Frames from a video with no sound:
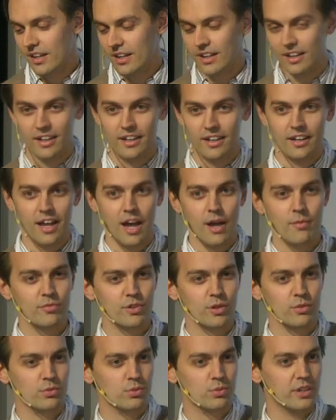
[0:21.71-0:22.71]
I'm
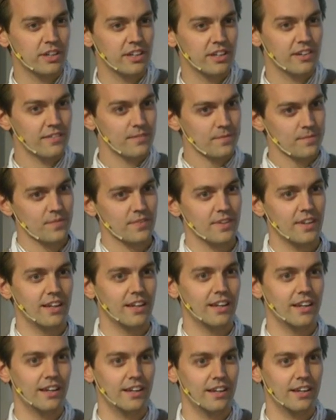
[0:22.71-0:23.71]
from Sweden,
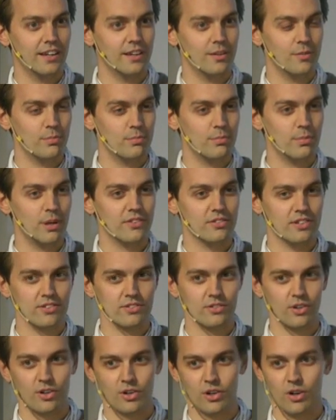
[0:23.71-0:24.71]
based in
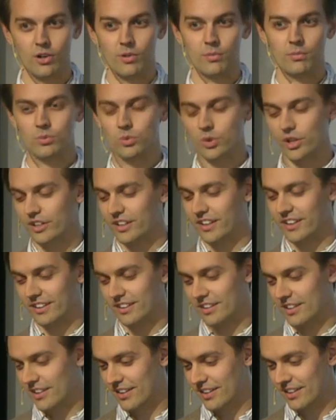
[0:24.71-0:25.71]
Stockholm, working in
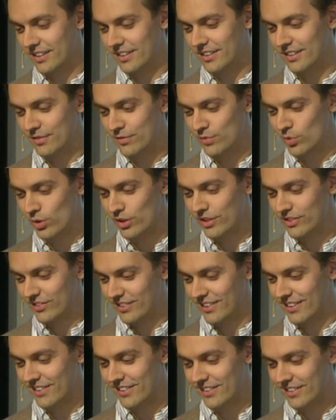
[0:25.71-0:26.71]
the
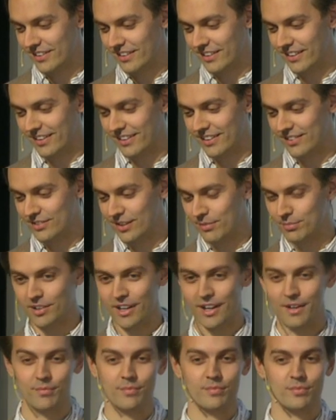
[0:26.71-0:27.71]
forest here,
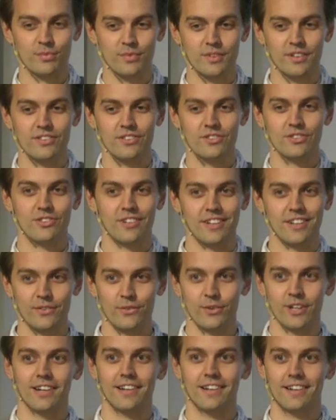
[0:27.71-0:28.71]
sometimes in a
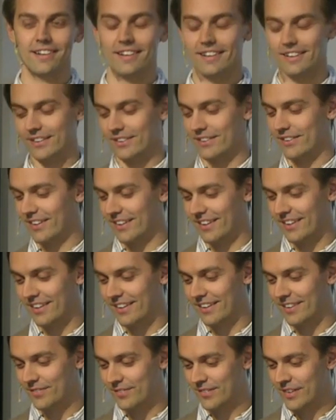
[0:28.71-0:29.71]
really
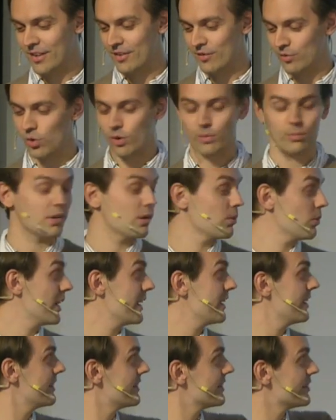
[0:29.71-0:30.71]
formal
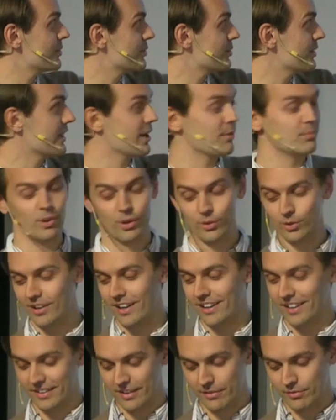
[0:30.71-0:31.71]
way, using a bow
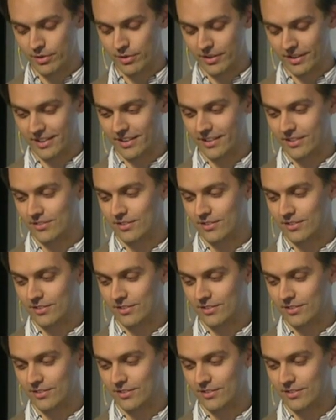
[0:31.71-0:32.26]
tie and everything, and